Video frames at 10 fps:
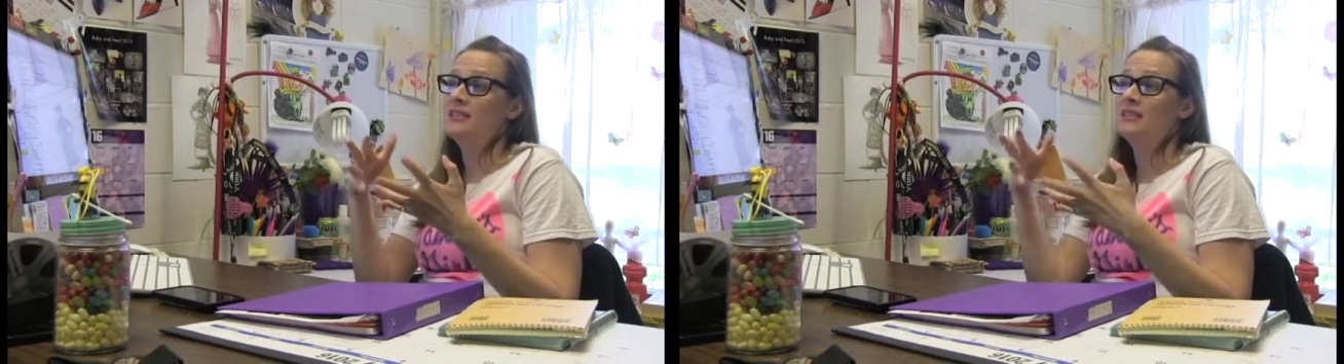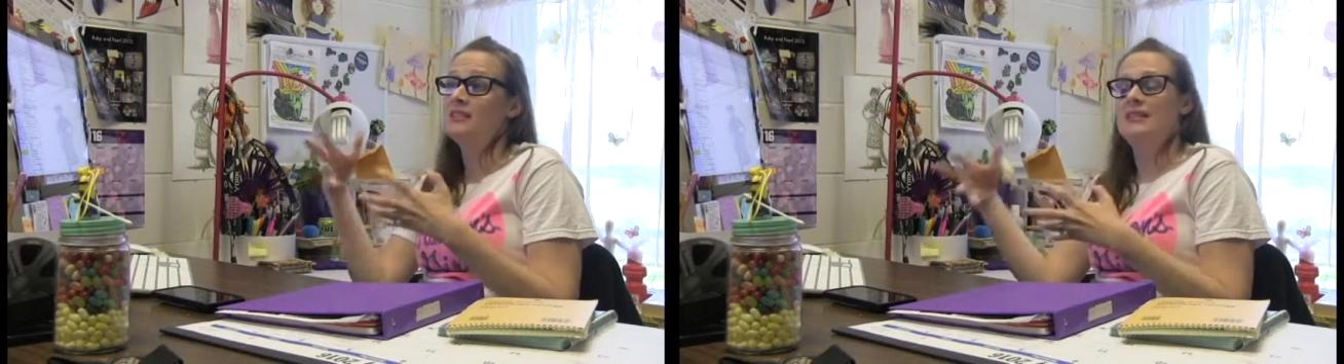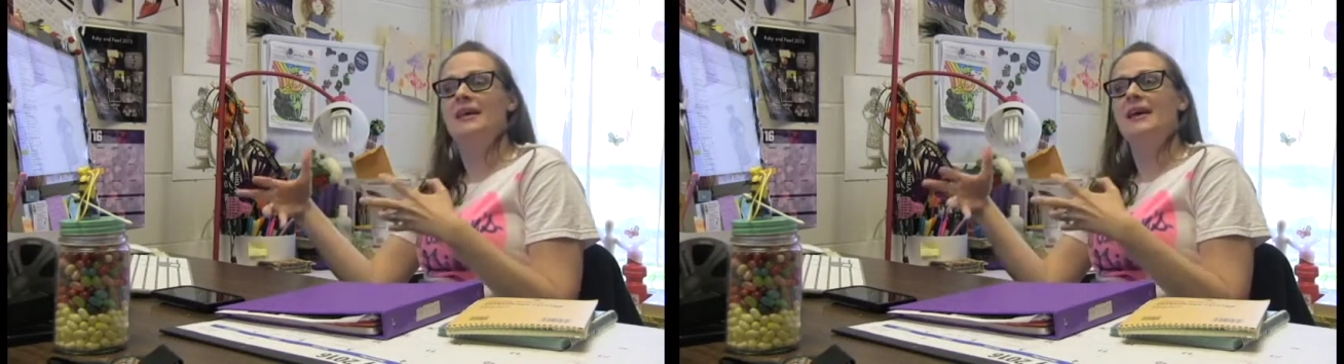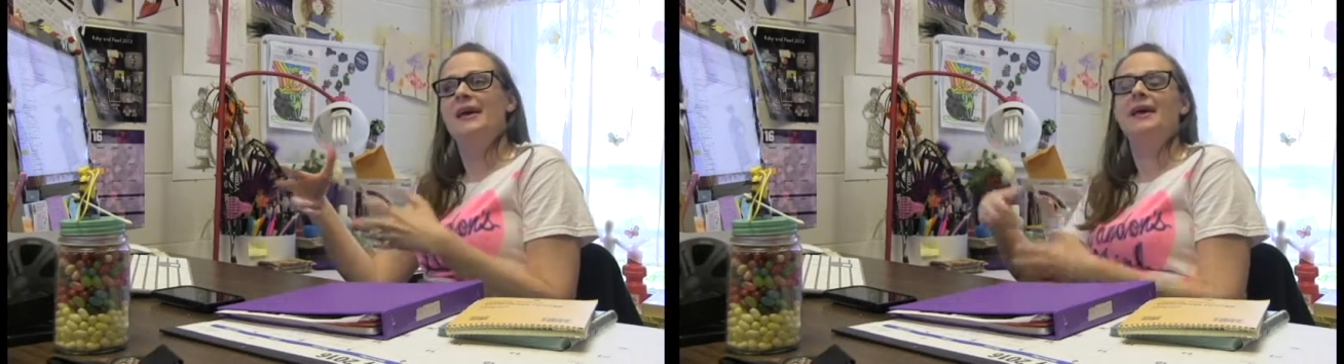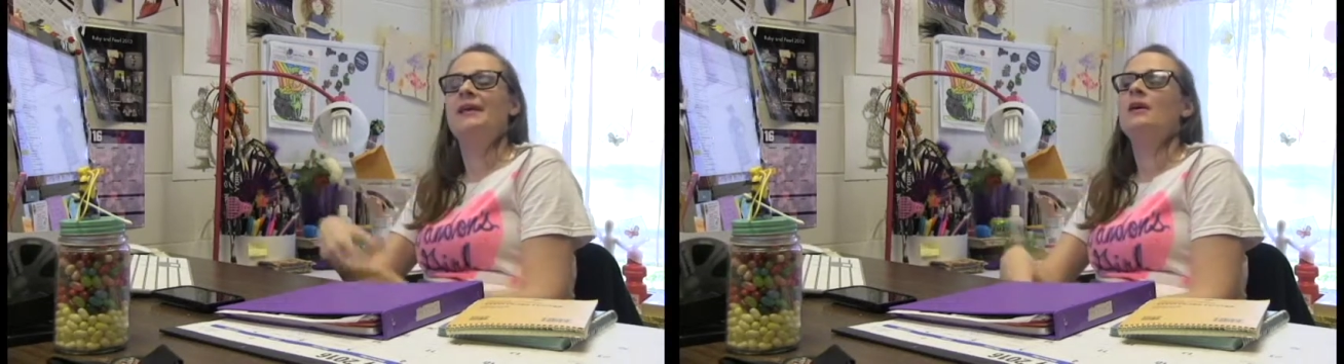still
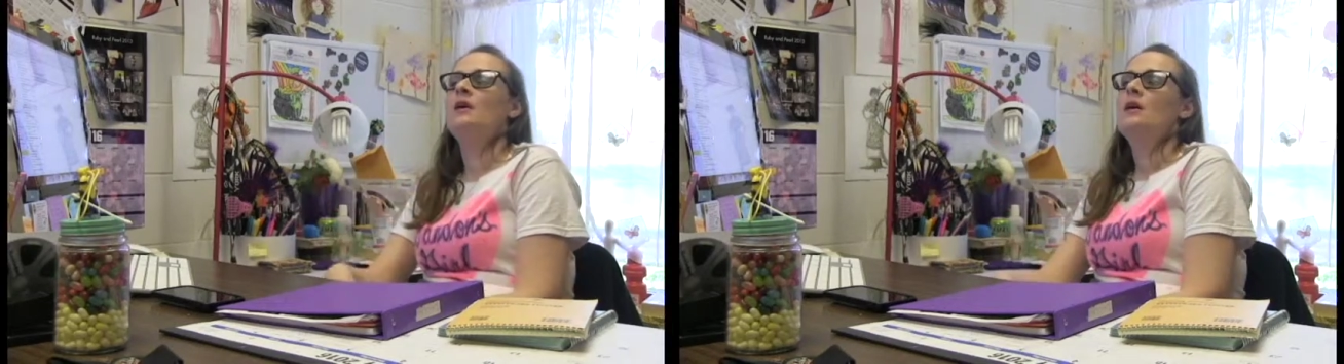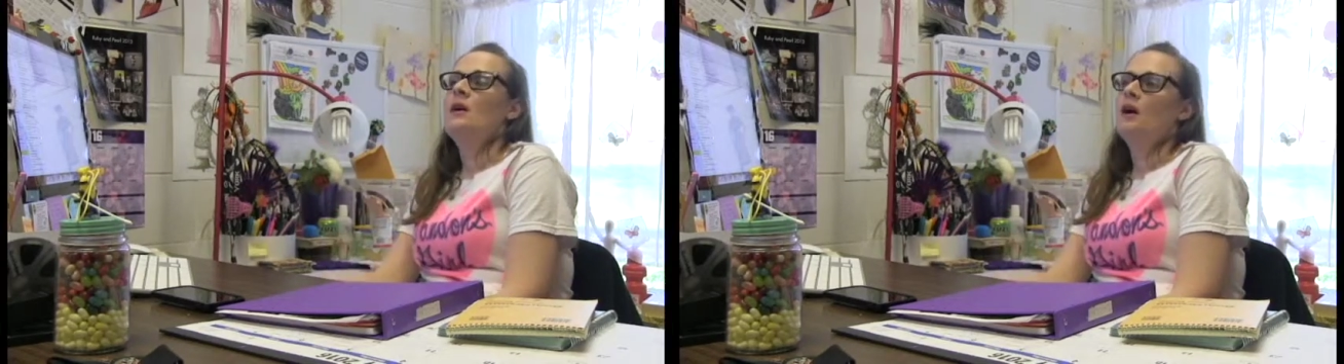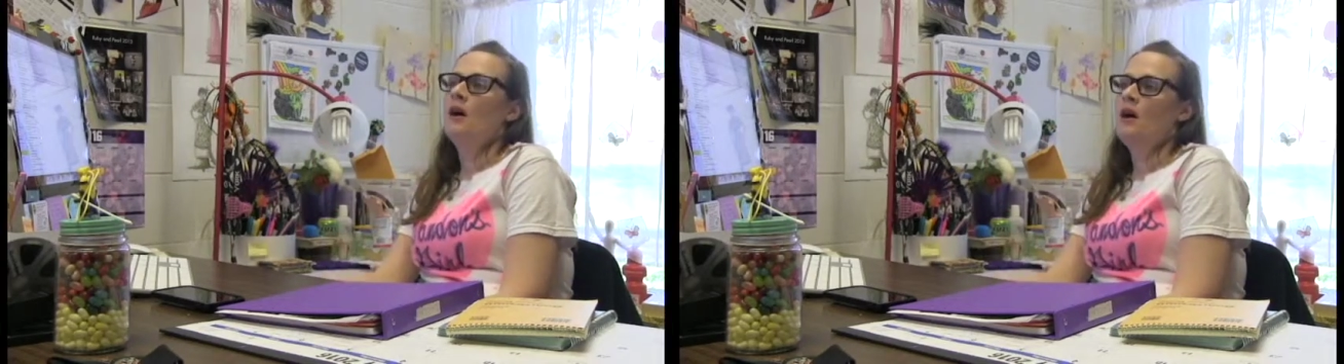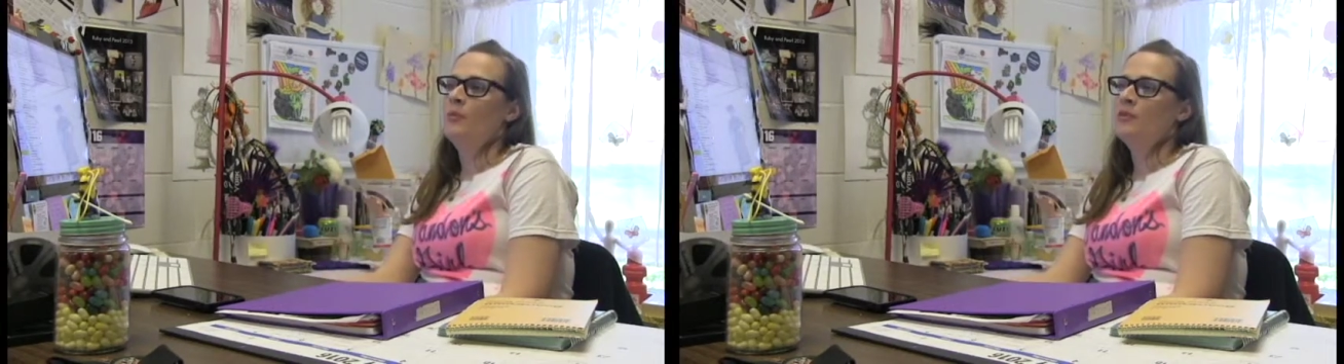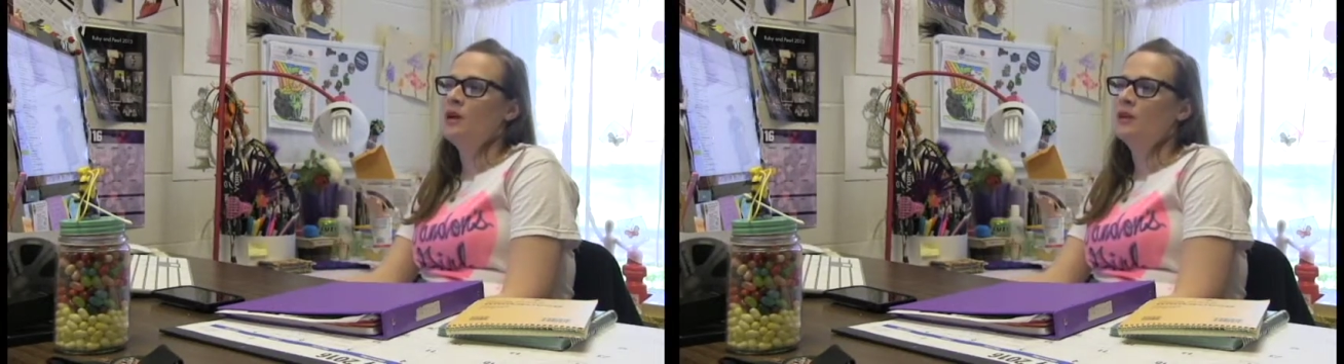today?
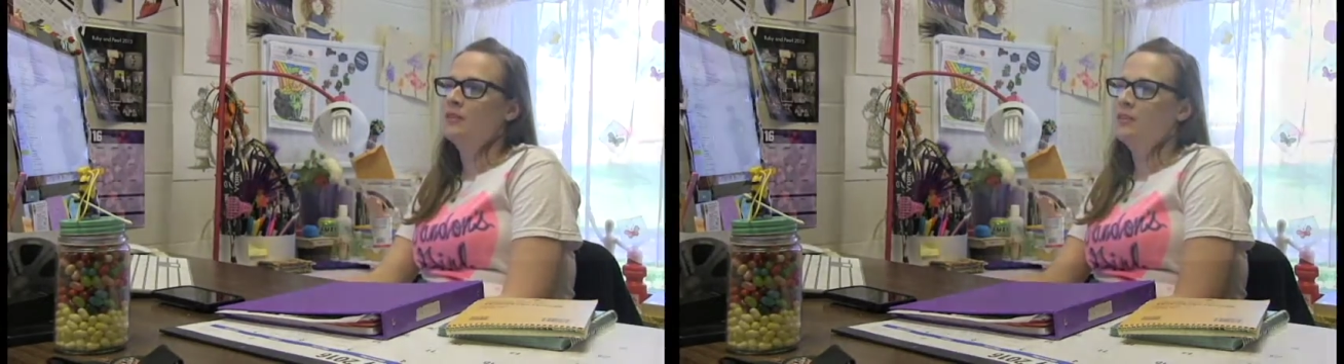Um, we talk a